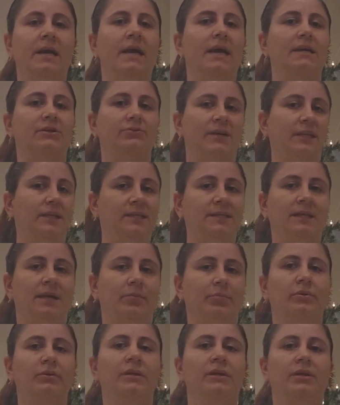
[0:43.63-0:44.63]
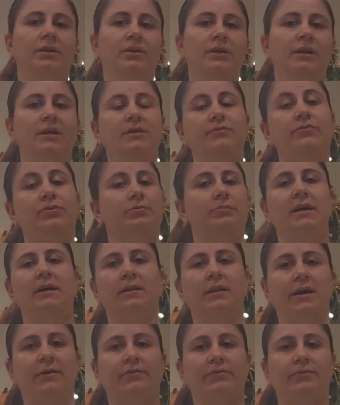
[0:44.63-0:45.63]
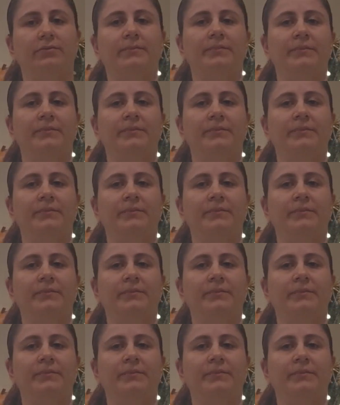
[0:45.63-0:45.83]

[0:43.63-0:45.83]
A great example here is from my life.